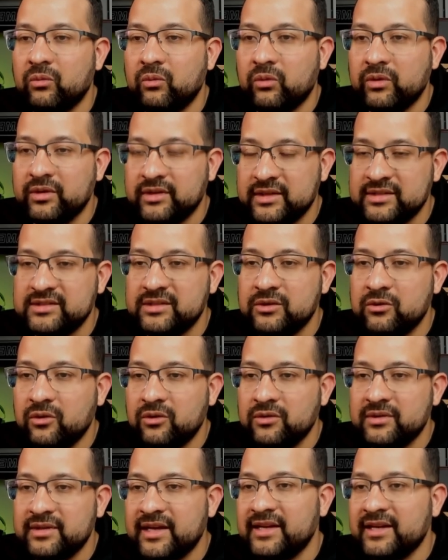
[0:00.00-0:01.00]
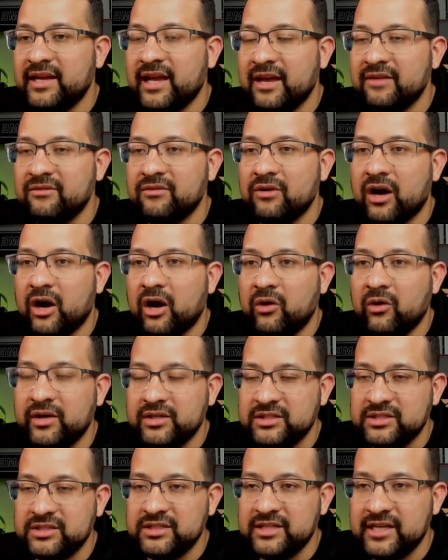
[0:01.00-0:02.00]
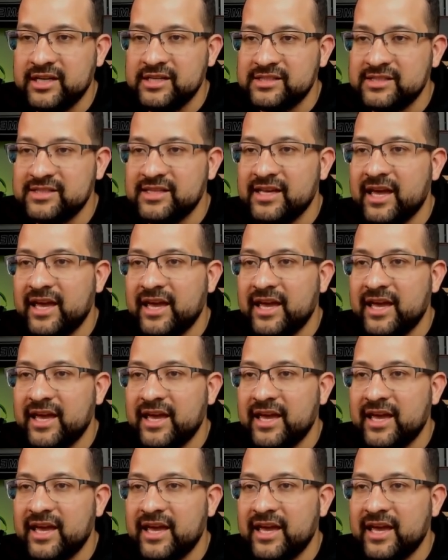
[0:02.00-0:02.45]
this new container have our chains,